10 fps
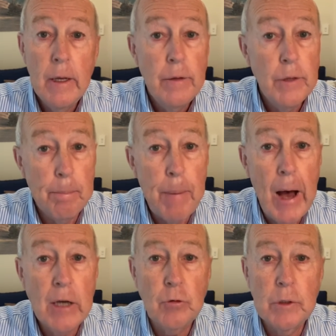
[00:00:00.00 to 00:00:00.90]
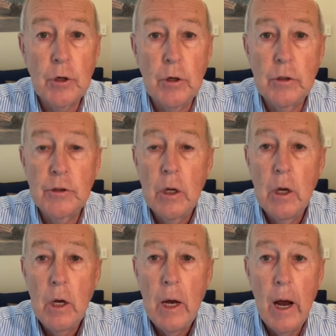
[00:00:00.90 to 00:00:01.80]
than past returns
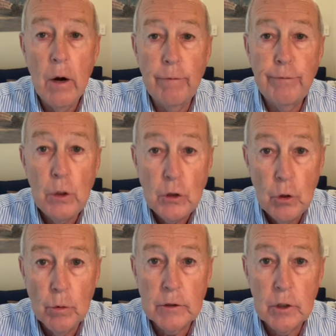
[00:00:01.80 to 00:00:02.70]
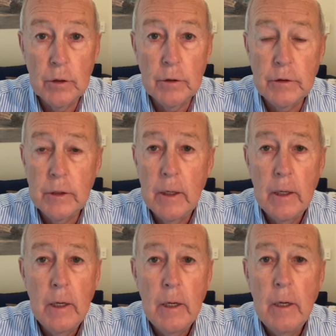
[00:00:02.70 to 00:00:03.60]
are of future returns,
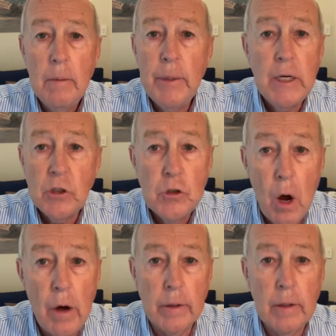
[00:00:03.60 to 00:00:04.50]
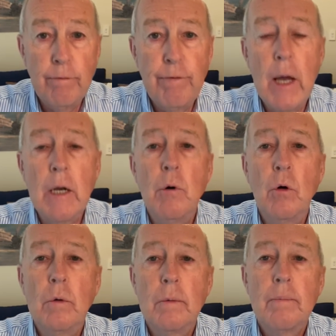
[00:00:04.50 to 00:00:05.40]
but it's not infallible.
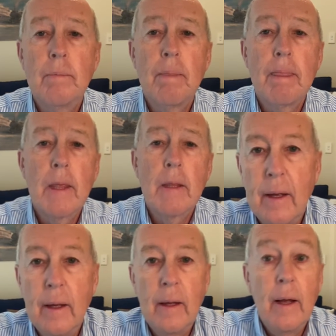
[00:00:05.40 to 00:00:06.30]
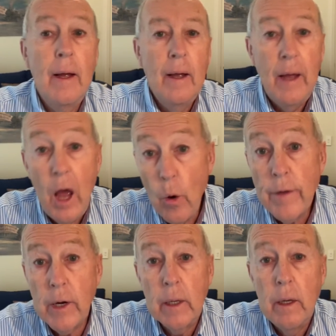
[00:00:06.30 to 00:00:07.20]

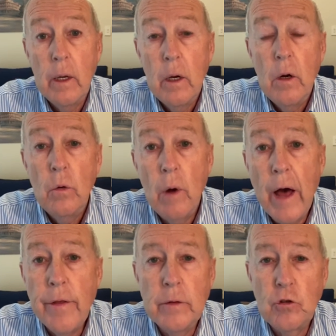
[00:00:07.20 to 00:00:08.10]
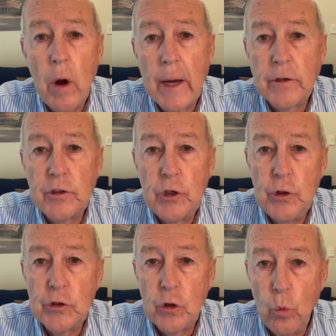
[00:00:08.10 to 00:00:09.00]
However, rather than trying to
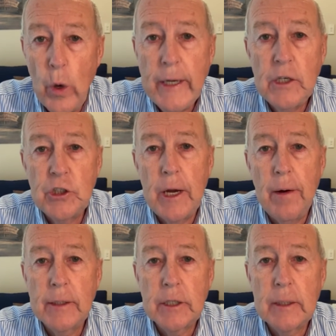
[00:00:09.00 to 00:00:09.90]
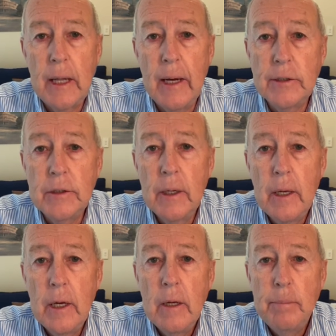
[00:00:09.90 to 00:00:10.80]
choose the winning share asset class
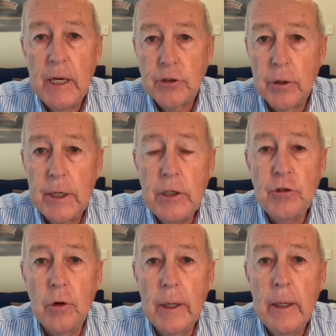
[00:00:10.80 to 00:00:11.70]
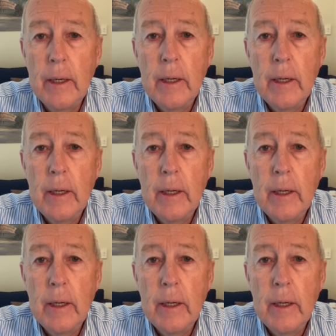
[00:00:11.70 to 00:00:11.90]
based on history,